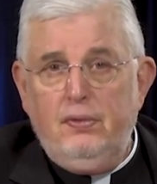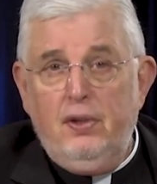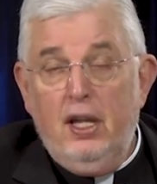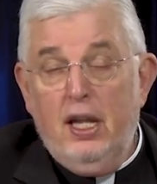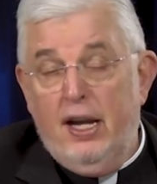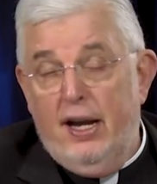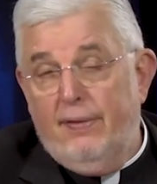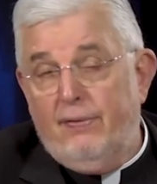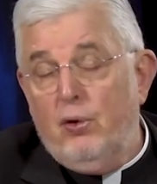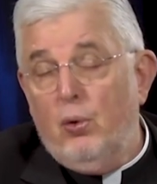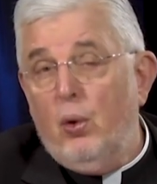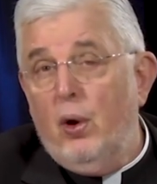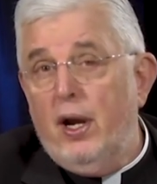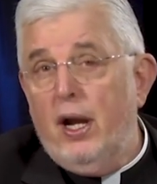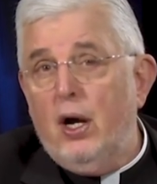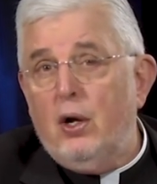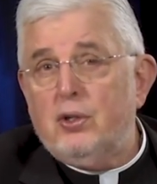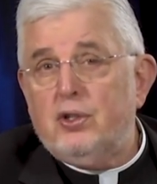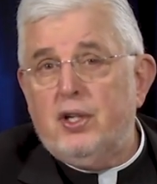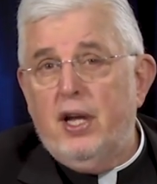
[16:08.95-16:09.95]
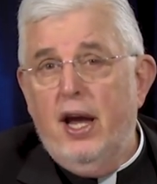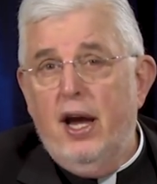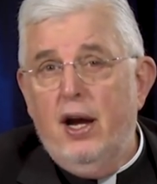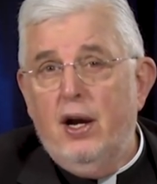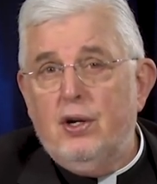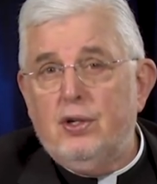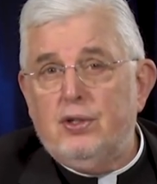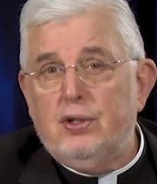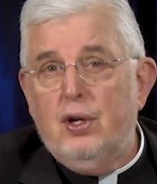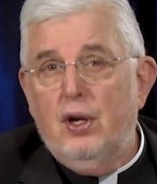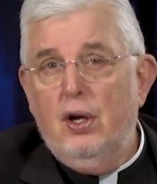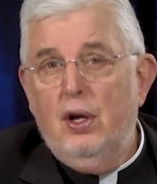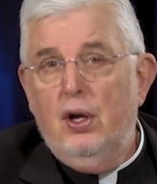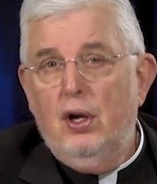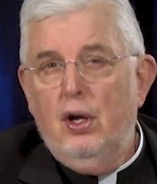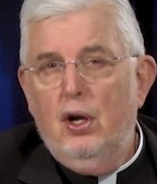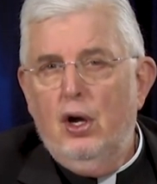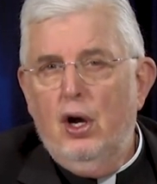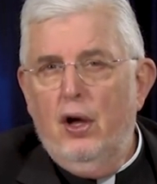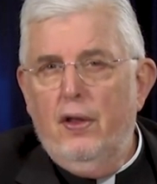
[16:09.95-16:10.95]
that everyone else has
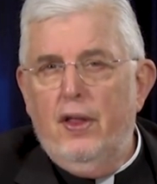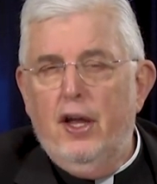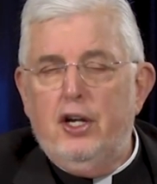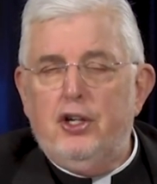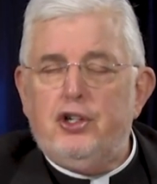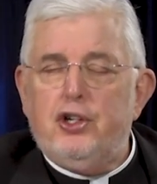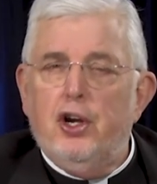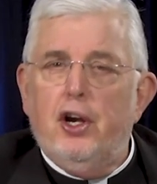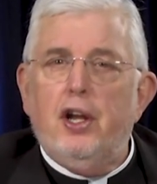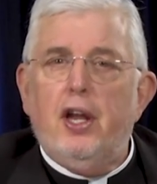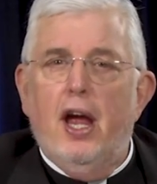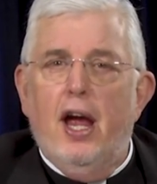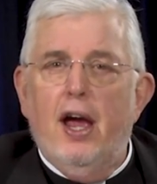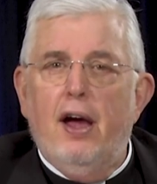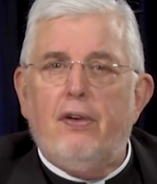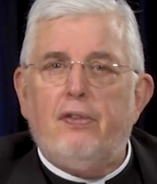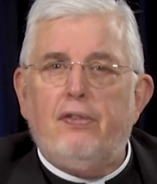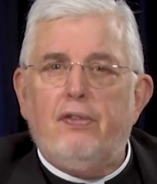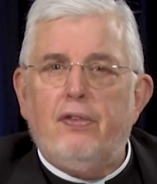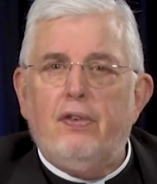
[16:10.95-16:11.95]
or they should have.